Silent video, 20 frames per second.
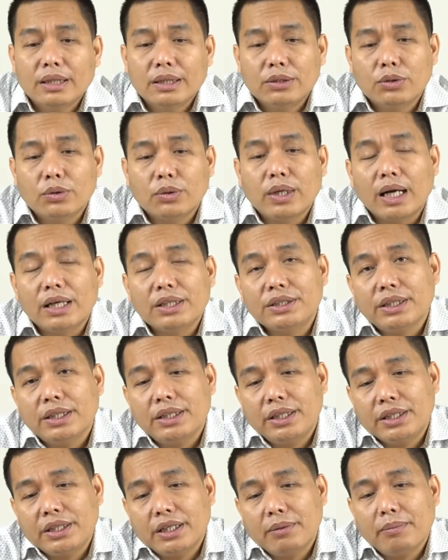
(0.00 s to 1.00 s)
So, culture
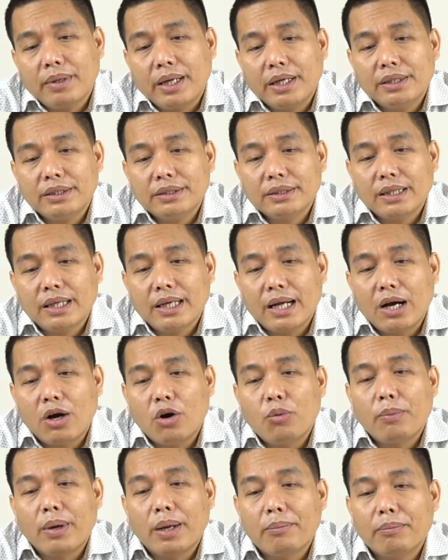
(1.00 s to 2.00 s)
determines how
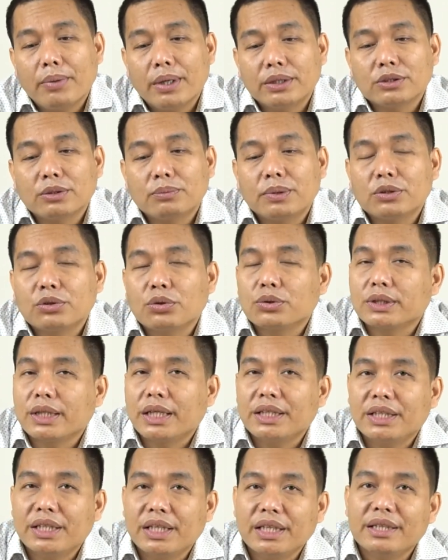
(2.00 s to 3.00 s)
members of the
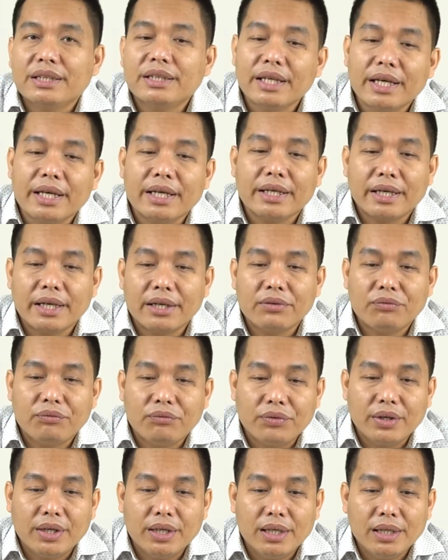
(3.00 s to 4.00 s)
society think and
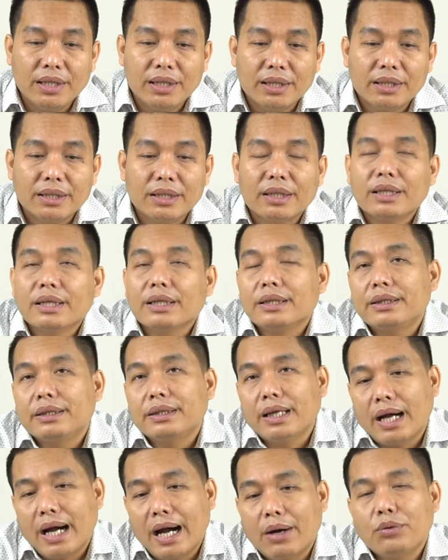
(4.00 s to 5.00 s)
feel,
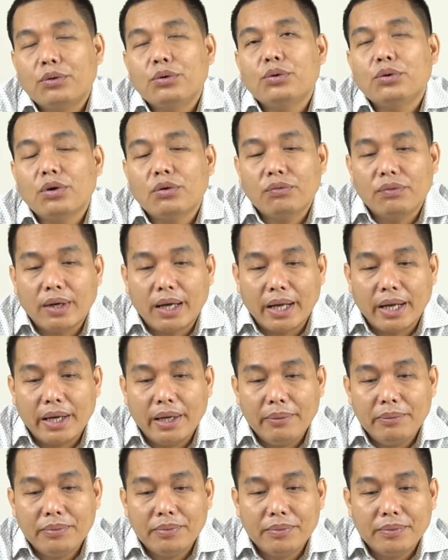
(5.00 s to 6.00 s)
the outlook of
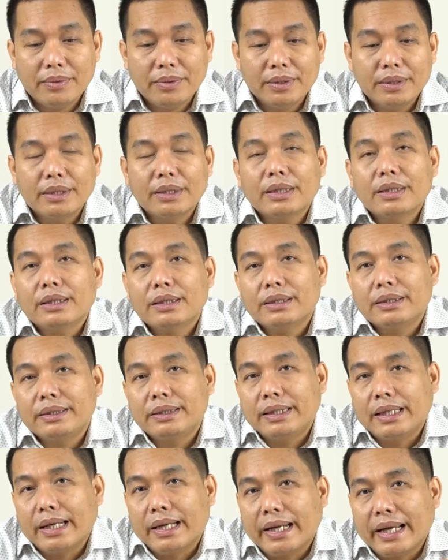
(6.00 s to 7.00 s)
life,
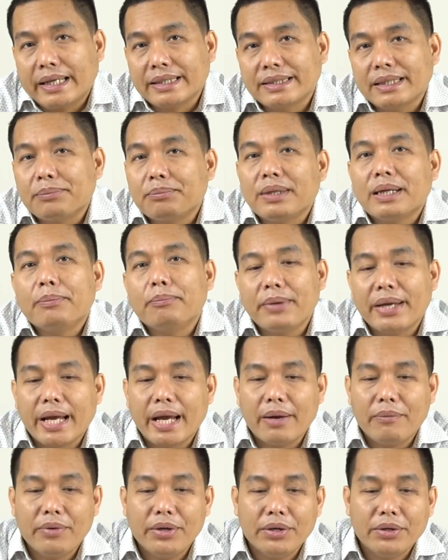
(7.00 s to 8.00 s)
the accepted
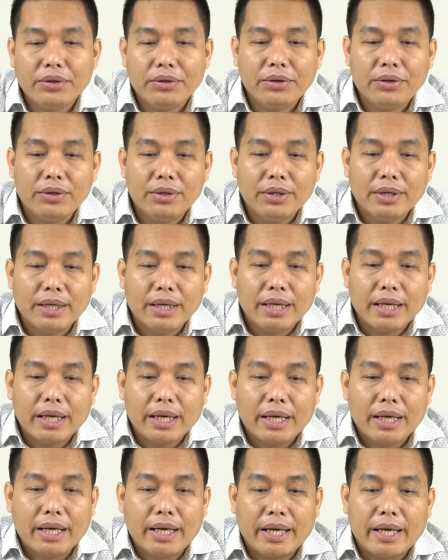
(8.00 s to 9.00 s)
behavior,
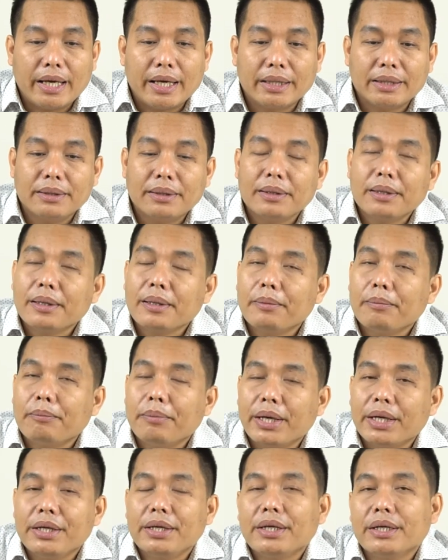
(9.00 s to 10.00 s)
and
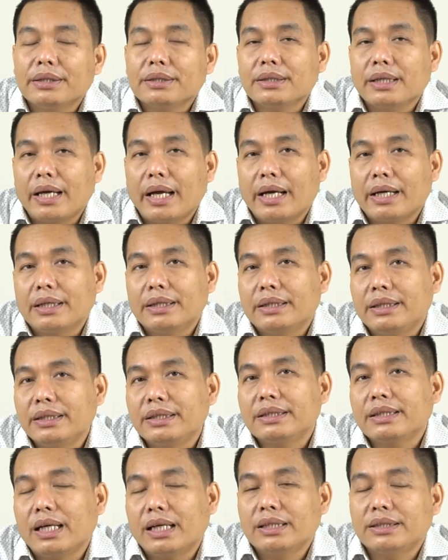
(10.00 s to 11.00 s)

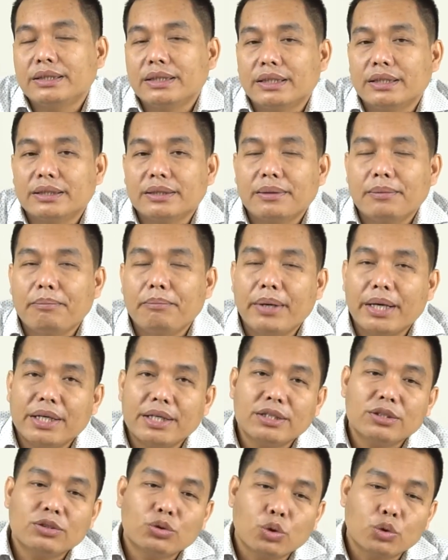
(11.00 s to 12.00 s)
this culture
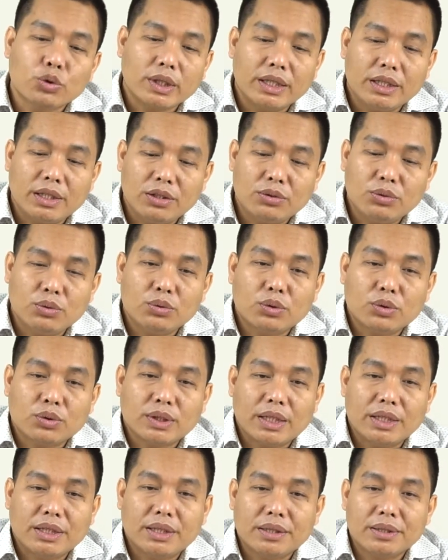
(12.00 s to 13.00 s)
varies societies to
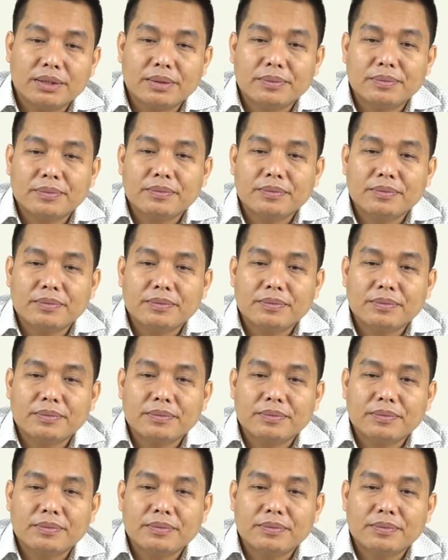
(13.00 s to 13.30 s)
societies.